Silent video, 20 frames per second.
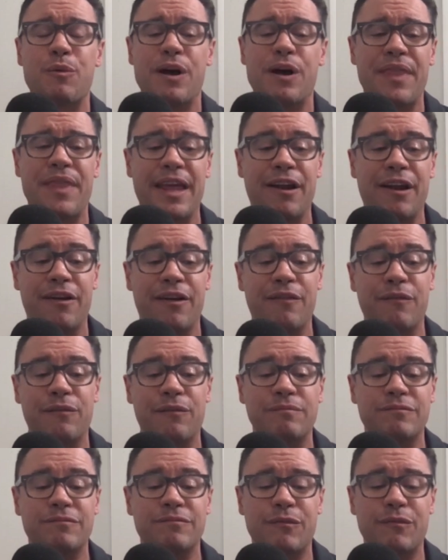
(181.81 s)
one that
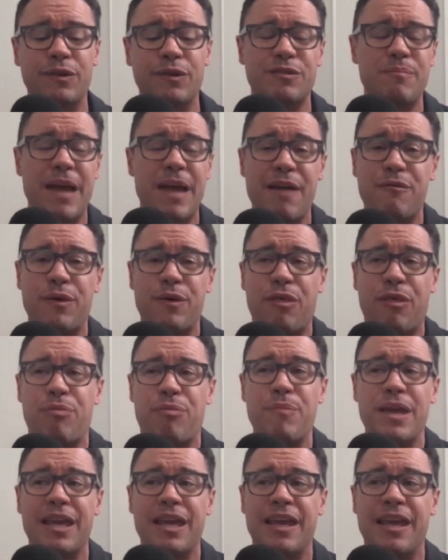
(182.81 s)
was met with
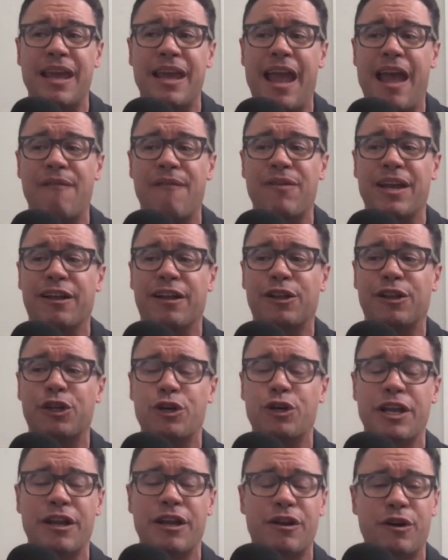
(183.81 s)
me having a
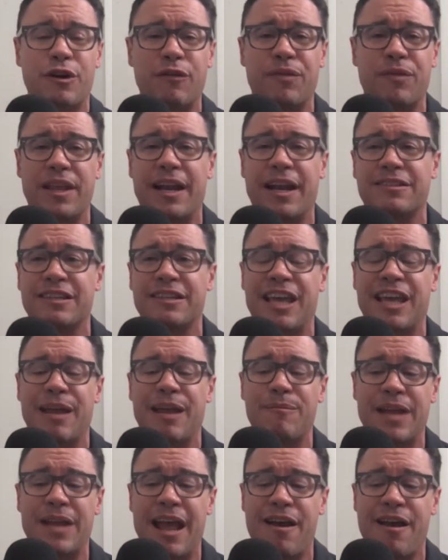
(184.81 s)
learning curve that as it
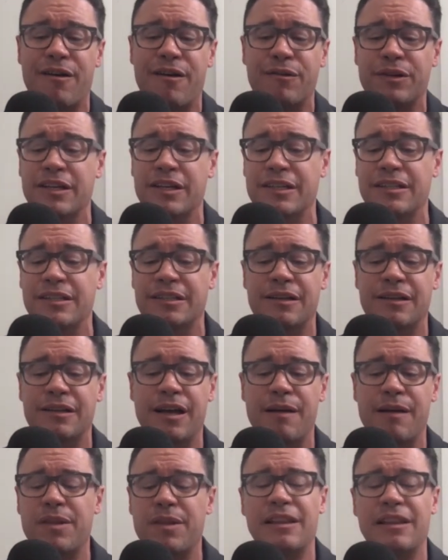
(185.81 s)
came down,
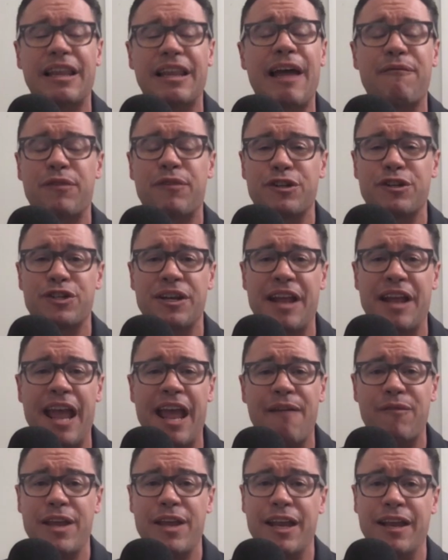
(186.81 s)
uh, the leverage in
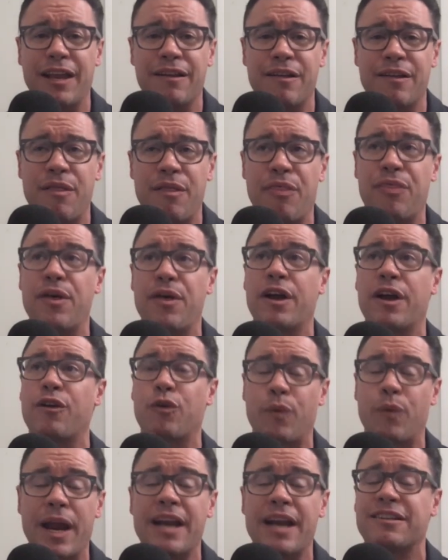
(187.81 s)
having the
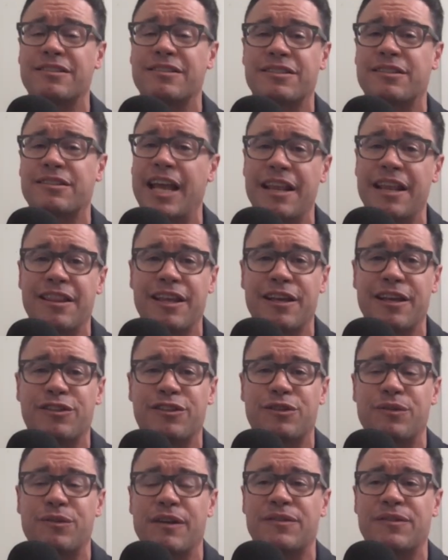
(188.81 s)
greatest slate in the
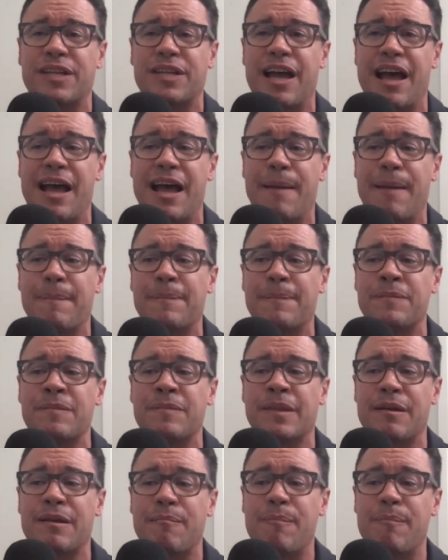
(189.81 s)
history of time
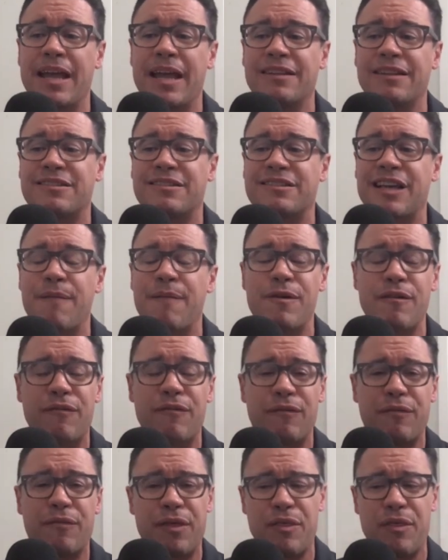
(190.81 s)
made some
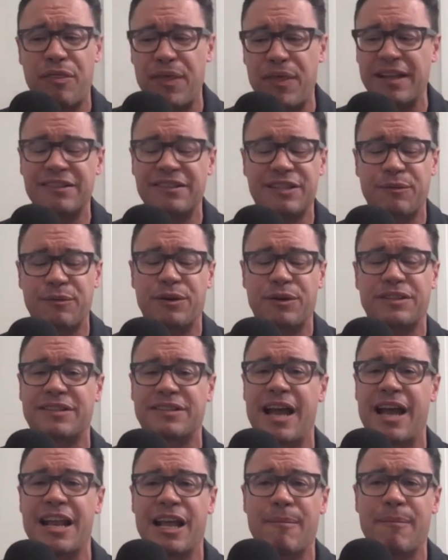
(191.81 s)
of the things that were
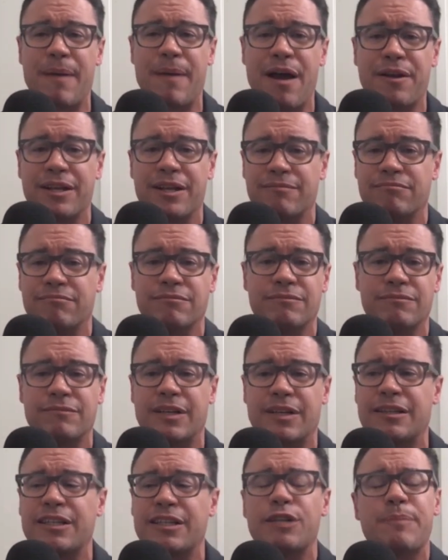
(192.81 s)
exciting about it
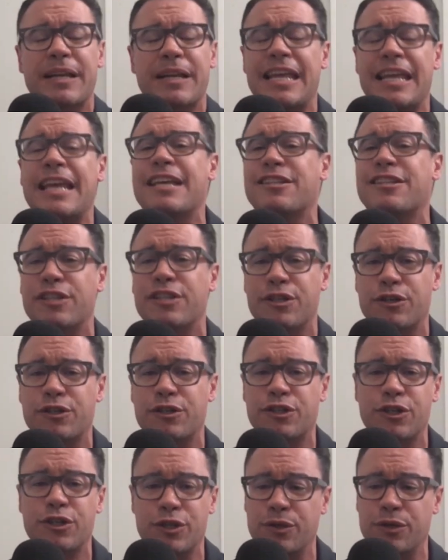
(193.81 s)
a little bit easier
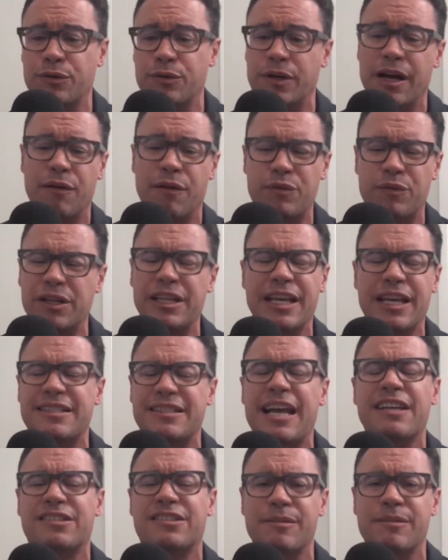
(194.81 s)
to do. Uh, really a
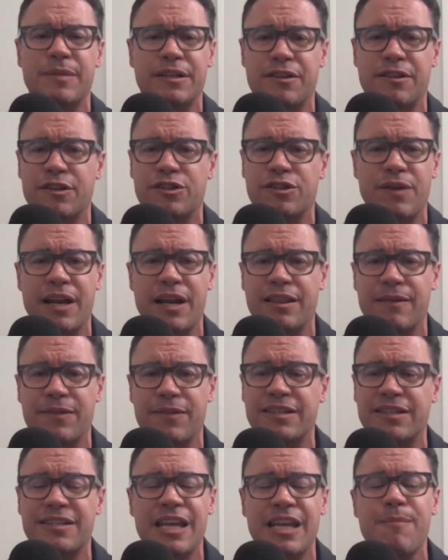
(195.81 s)
testament to the strength of
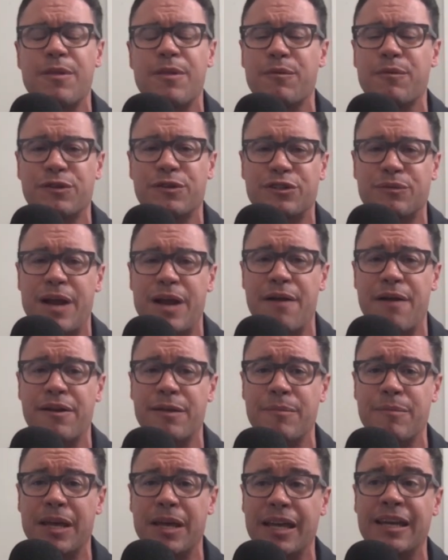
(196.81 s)
the team that was
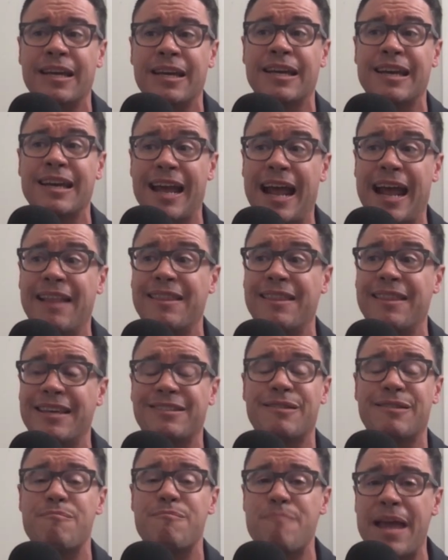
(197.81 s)
surrounding me and
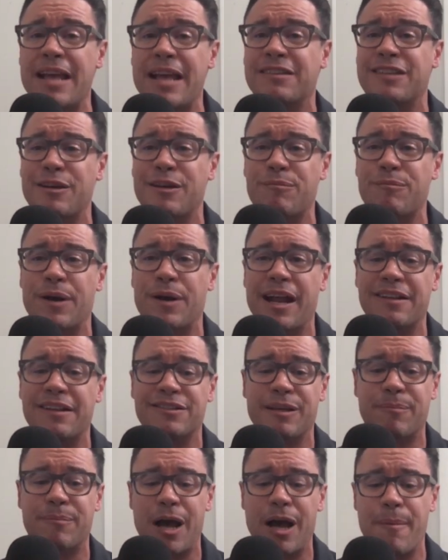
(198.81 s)
these amazing brands
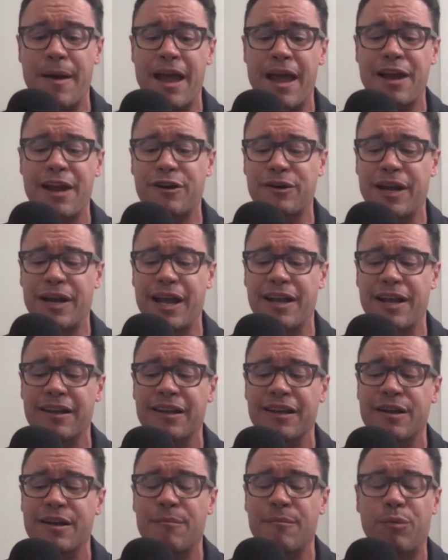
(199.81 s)
that Bob Iger had
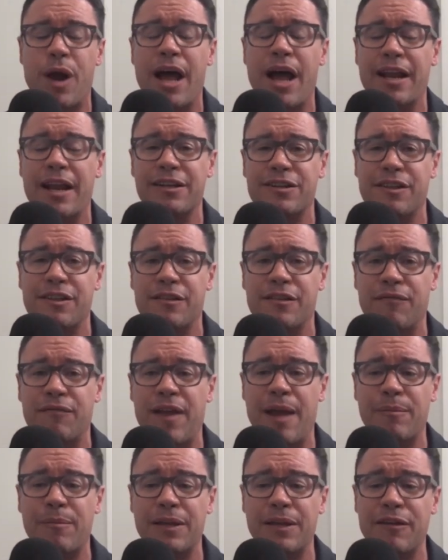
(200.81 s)
brought into the
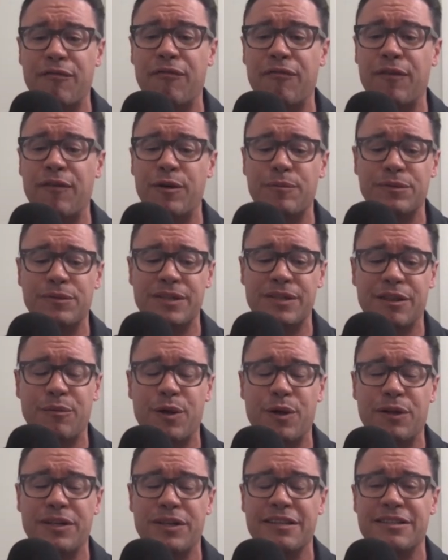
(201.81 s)
family of films at the
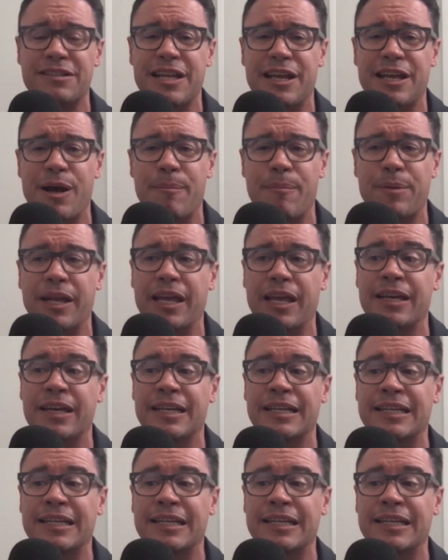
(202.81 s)
Walt Disney Company.